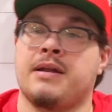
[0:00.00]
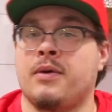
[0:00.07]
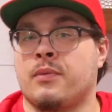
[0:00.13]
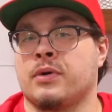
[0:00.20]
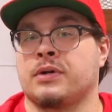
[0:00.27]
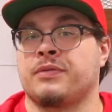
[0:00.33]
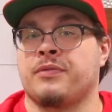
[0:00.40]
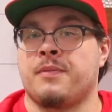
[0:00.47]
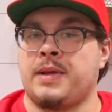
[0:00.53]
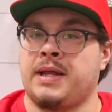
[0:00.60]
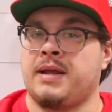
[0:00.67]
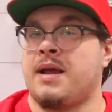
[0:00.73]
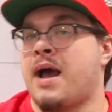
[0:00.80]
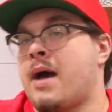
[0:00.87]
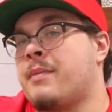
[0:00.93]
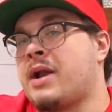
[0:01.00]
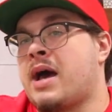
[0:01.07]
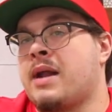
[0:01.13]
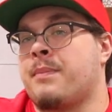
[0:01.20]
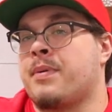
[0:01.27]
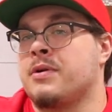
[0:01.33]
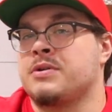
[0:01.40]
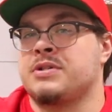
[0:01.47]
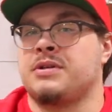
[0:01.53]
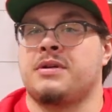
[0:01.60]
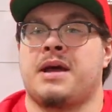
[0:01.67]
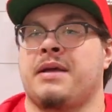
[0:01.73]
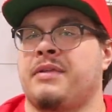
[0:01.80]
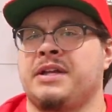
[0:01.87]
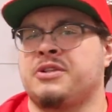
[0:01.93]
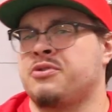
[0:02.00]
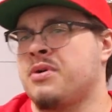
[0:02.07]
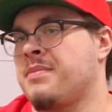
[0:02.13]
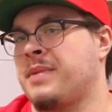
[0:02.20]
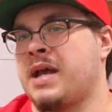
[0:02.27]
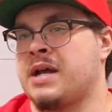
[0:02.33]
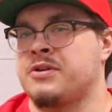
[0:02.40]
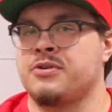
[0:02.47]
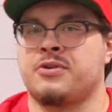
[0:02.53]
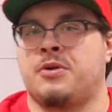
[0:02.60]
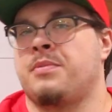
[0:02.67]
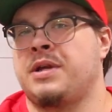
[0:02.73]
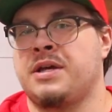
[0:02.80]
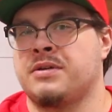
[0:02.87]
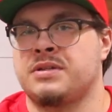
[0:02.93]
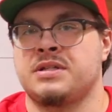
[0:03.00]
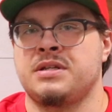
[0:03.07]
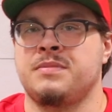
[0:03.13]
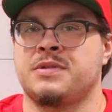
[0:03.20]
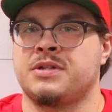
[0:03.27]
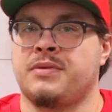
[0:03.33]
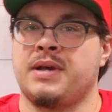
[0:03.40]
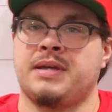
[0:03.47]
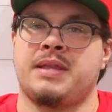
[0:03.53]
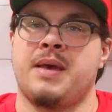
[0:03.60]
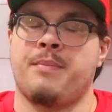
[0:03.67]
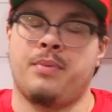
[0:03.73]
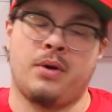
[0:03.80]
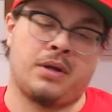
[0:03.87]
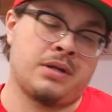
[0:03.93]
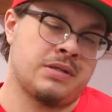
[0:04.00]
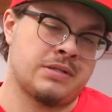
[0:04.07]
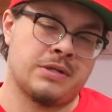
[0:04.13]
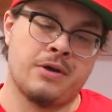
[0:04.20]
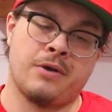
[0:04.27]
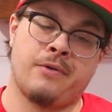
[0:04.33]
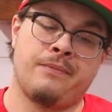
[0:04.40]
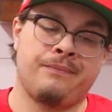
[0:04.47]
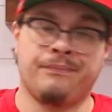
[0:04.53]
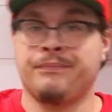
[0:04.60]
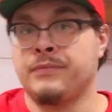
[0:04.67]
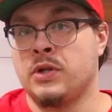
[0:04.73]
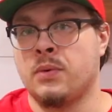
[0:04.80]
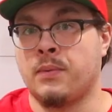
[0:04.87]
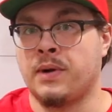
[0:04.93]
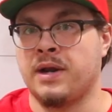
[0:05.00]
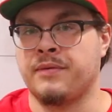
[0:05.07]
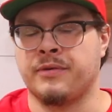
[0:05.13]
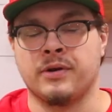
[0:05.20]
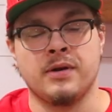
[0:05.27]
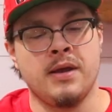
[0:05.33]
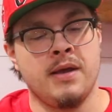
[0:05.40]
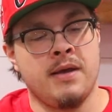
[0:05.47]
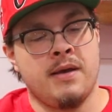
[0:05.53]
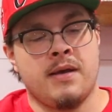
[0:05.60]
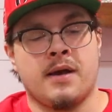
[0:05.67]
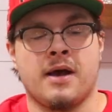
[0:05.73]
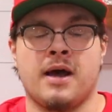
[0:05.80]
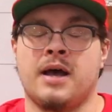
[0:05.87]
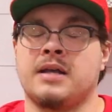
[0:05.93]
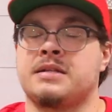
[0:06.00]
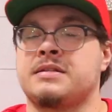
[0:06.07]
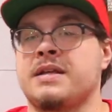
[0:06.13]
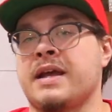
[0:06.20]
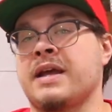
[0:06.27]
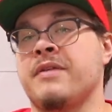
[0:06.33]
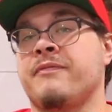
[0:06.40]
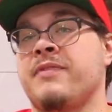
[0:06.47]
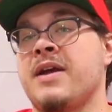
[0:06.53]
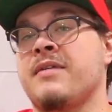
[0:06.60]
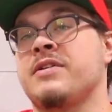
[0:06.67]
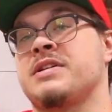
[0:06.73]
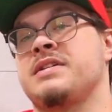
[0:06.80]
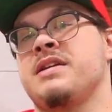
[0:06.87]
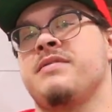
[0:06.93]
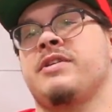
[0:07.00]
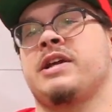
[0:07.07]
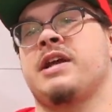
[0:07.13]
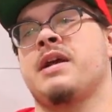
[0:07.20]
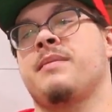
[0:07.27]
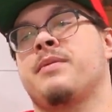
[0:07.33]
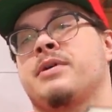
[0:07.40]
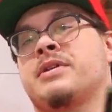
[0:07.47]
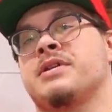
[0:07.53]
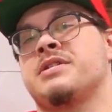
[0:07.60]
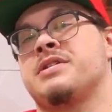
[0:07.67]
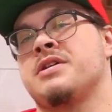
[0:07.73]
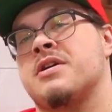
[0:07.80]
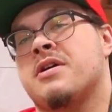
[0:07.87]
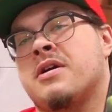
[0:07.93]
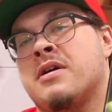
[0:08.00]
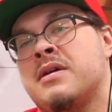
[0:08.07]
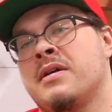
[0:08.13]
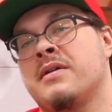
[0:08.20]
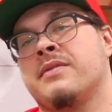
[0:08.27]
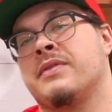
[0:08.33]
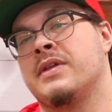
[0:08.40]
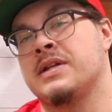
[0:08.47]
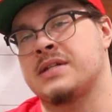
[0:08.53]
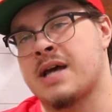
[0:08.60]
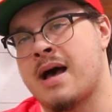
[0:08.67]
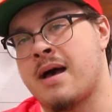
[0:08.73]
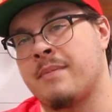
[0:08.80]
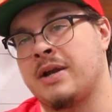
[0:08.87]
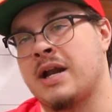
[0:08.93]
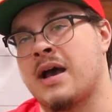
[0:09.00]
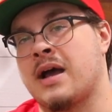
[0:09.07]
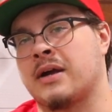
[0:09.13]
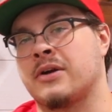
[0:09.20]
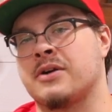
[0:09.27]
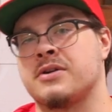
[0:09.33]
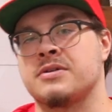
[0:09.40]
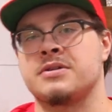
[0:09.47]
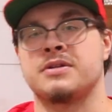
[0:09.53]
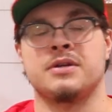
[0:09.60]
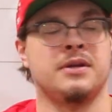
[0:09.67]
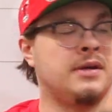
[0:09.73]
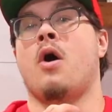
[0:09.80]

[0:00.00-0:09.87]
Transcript: It worked for me. I'm an odd person. I like Dreamcatcher. Nobody else seems to like that book, so whatever. Uh, second favorite Stephen King book this year, The Tommyknockers.